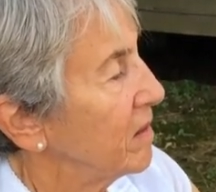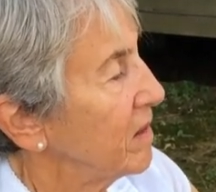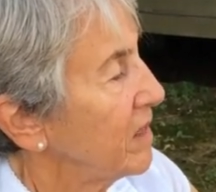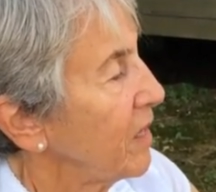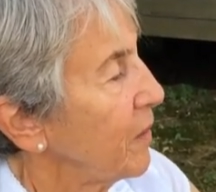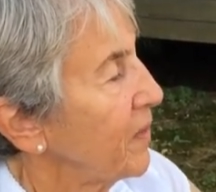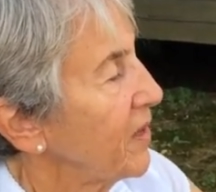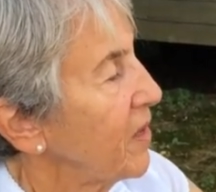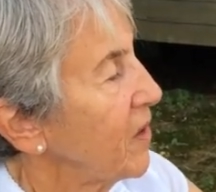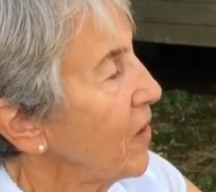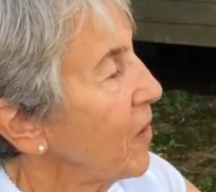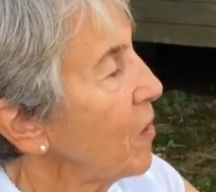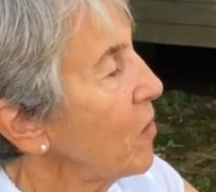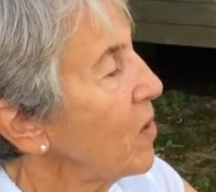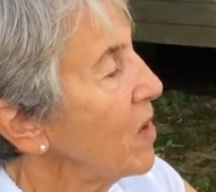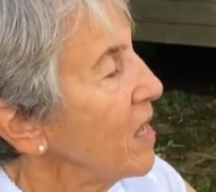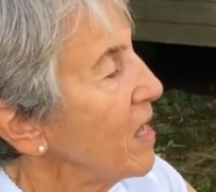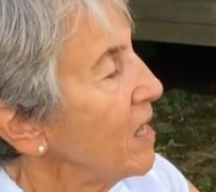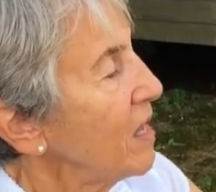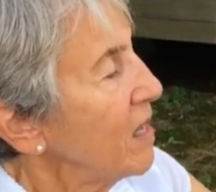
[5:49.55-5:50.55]
There we go.
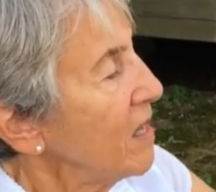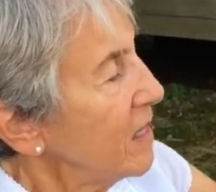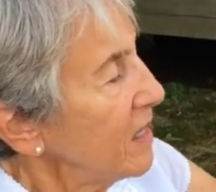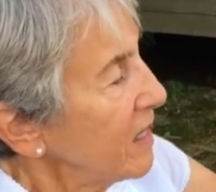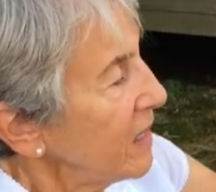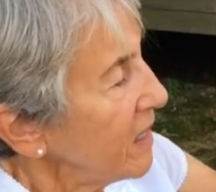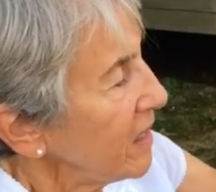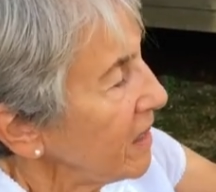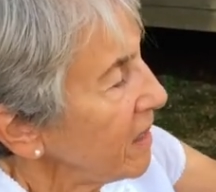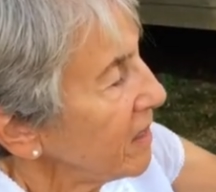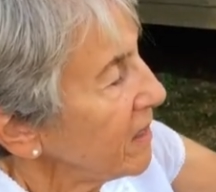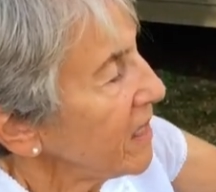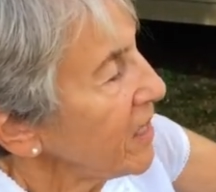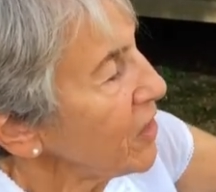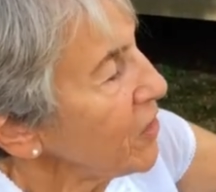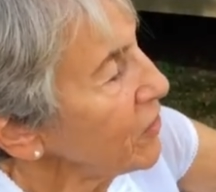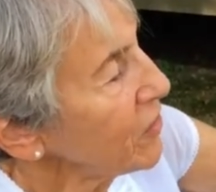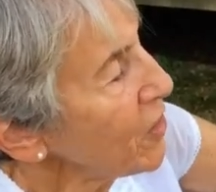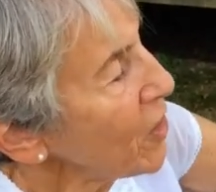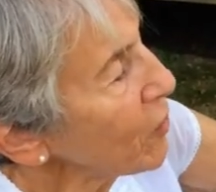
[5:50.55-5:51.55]

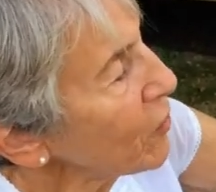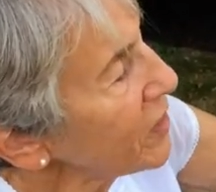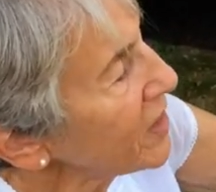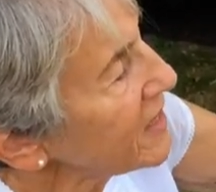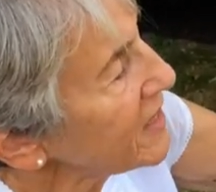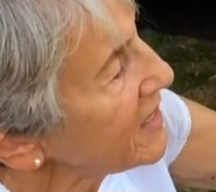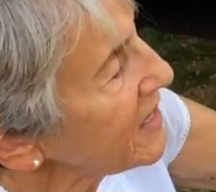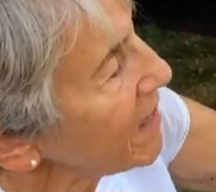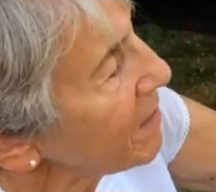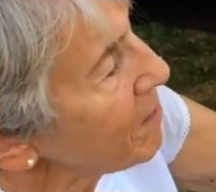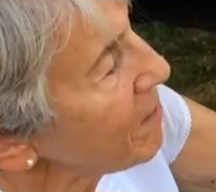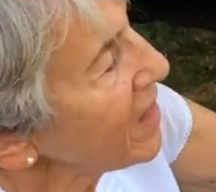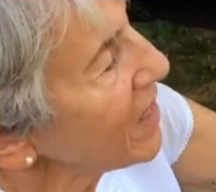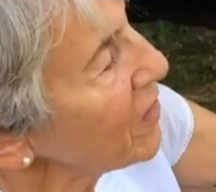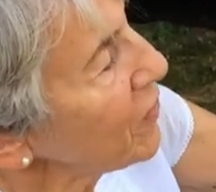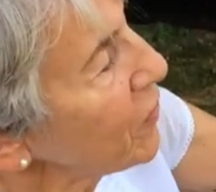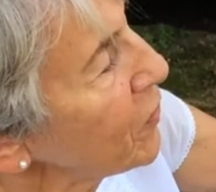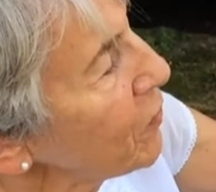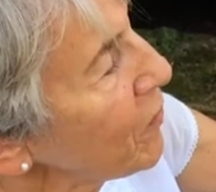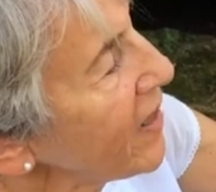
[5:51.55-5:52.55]
And you notice that
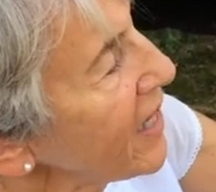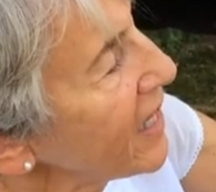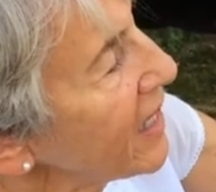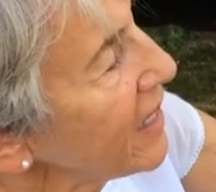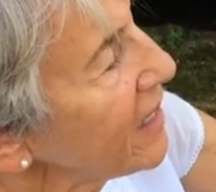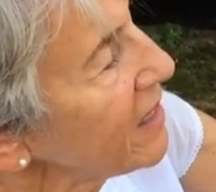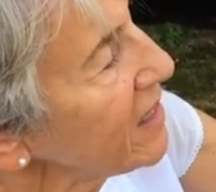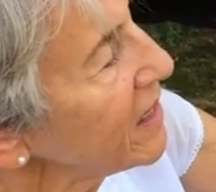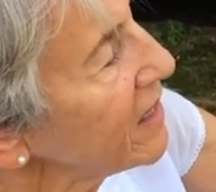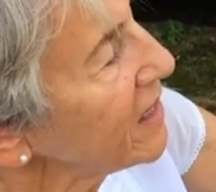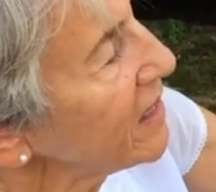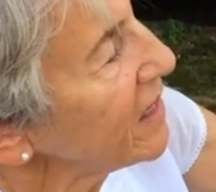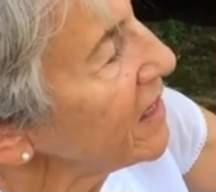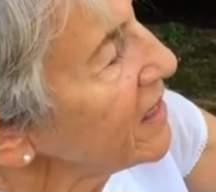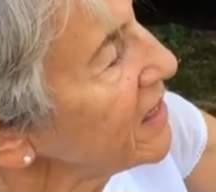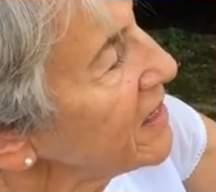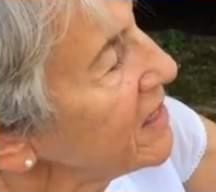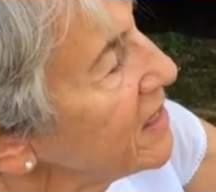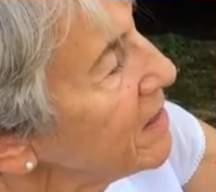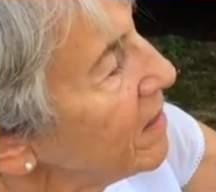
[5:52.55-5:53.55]
my thread
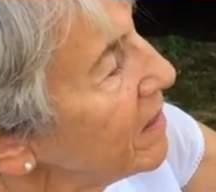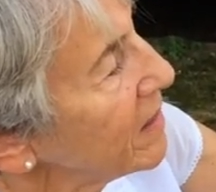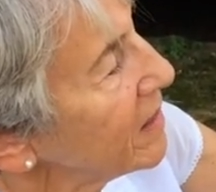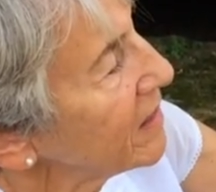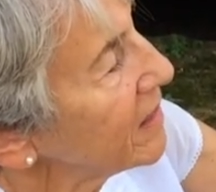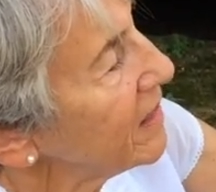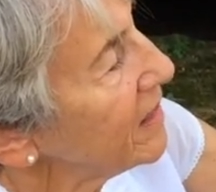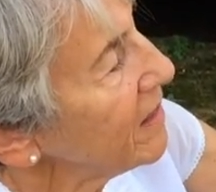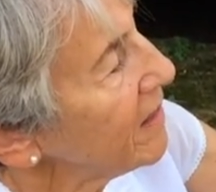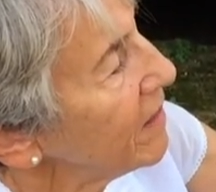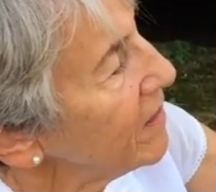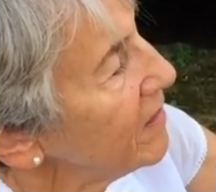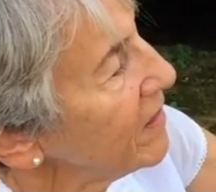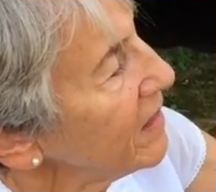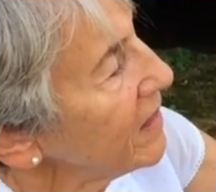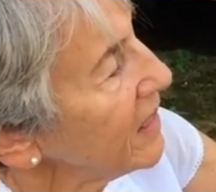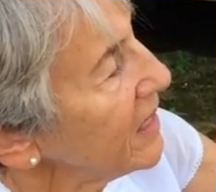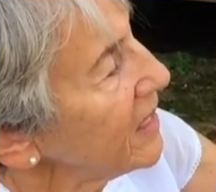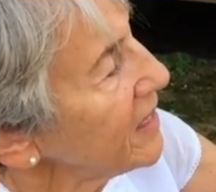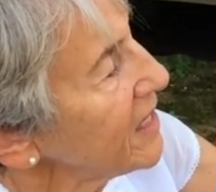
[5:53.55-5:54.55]
is,
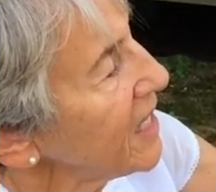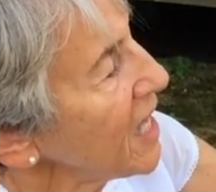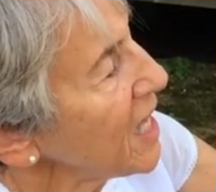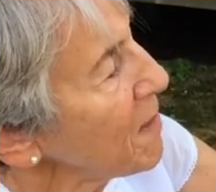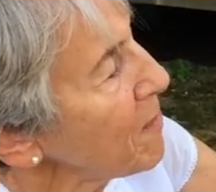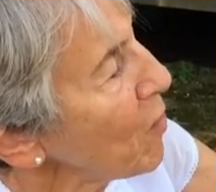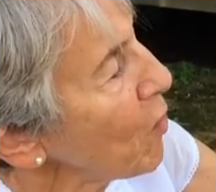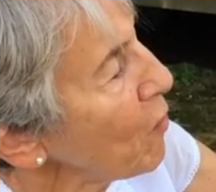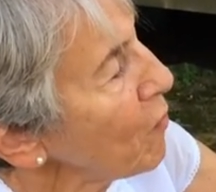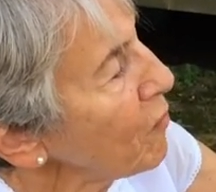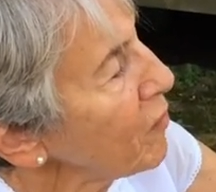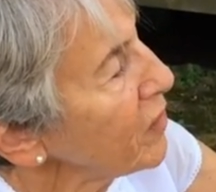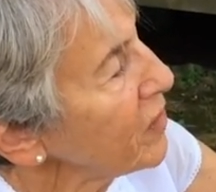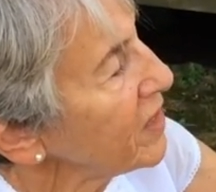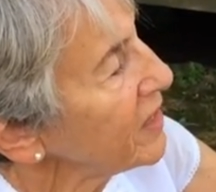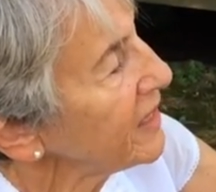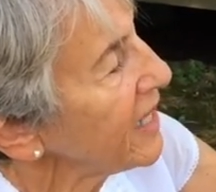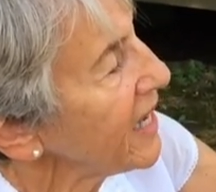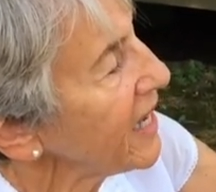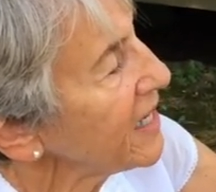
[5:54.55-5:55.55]
it came over
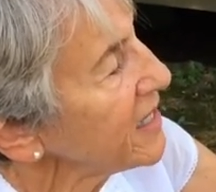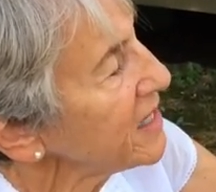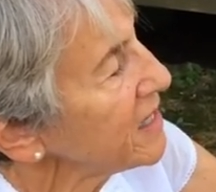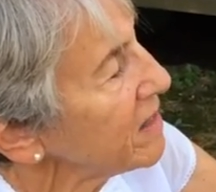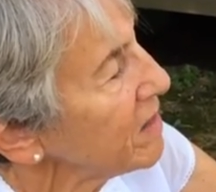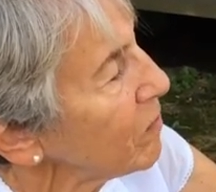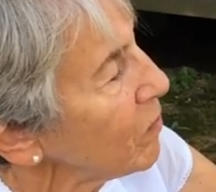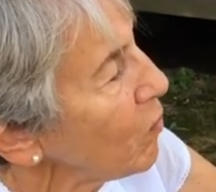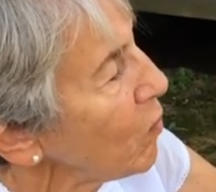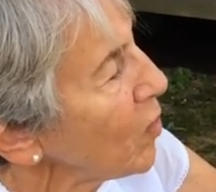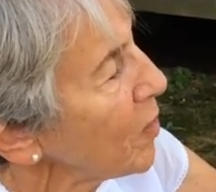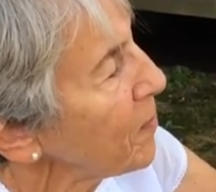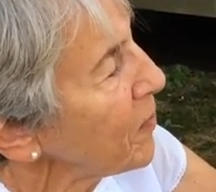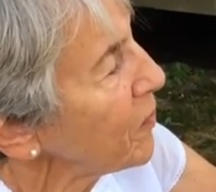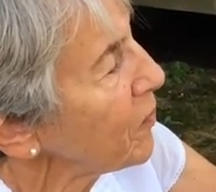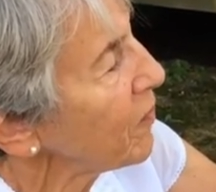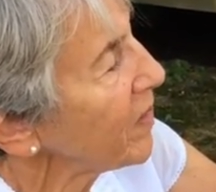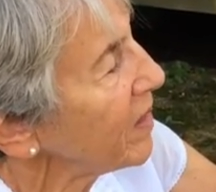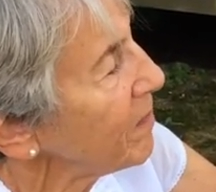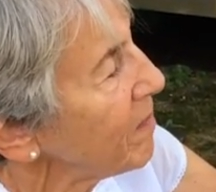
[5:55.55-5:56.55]
the last warp
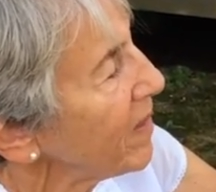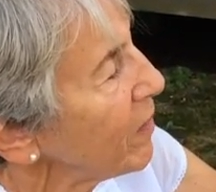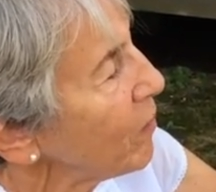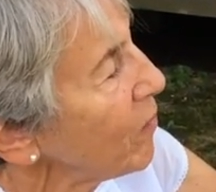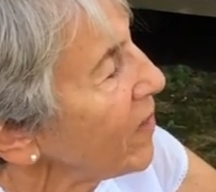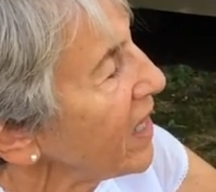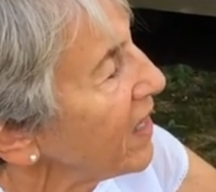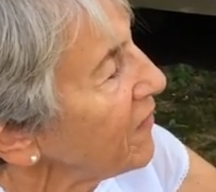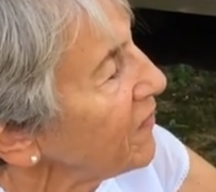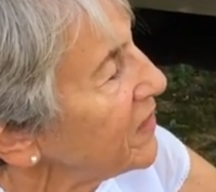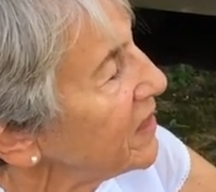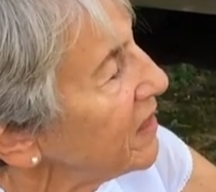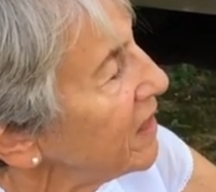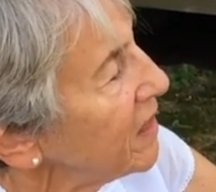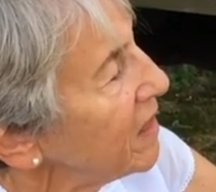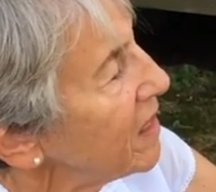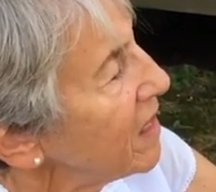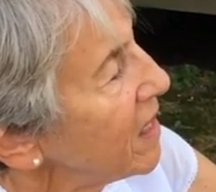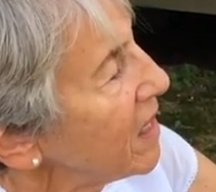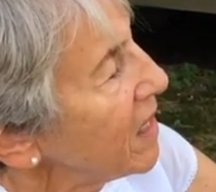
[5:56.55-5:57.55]
thread, my weft,
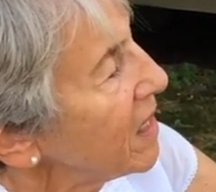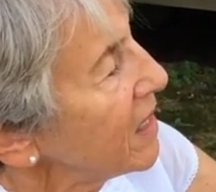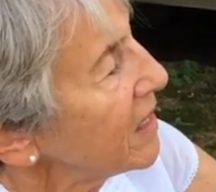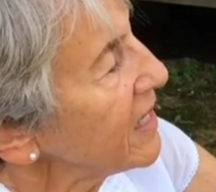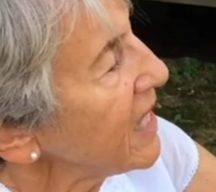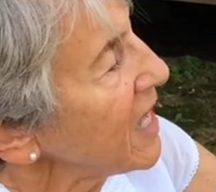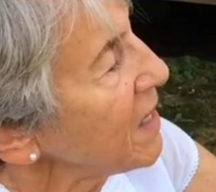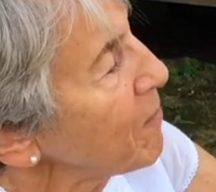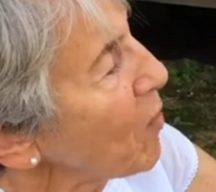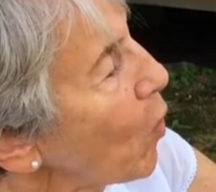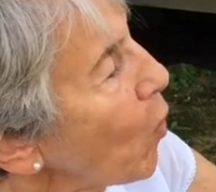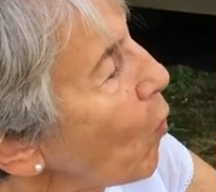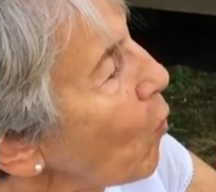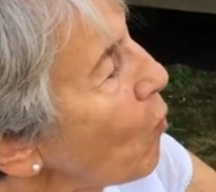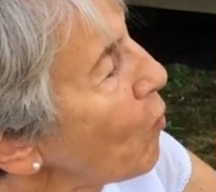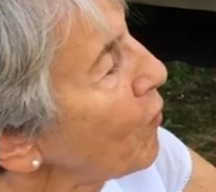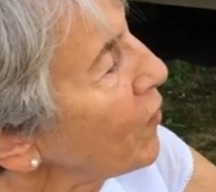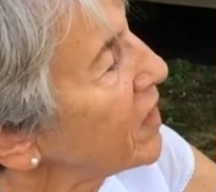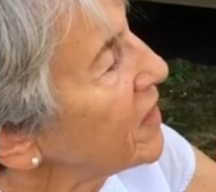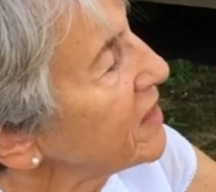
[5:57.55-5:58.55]
came
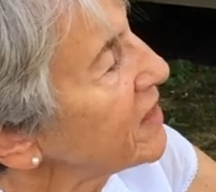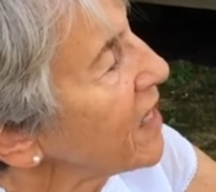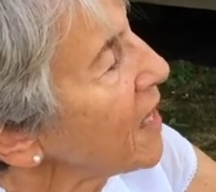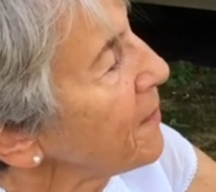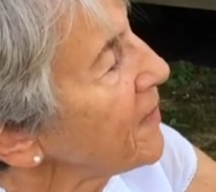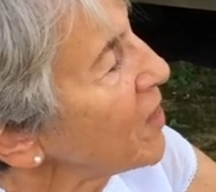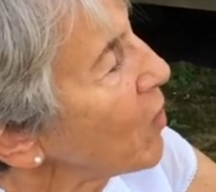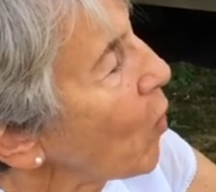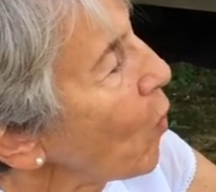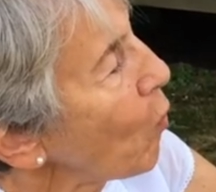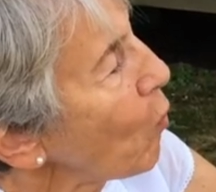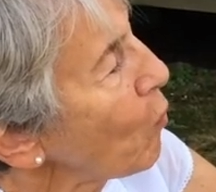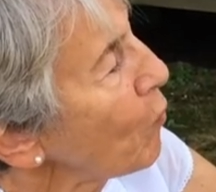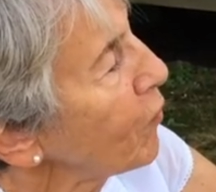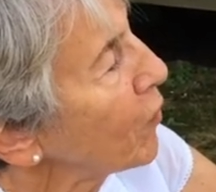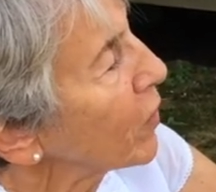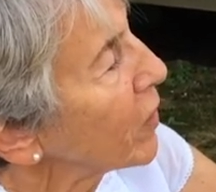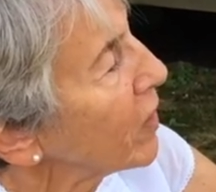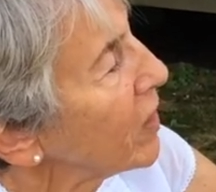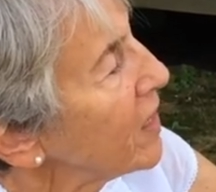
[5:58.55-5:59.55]
over, it's coming
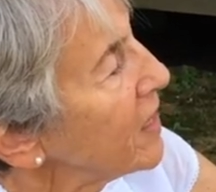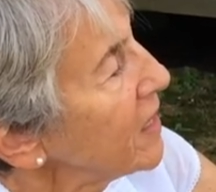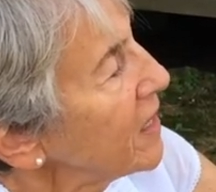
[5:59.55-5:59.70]
over.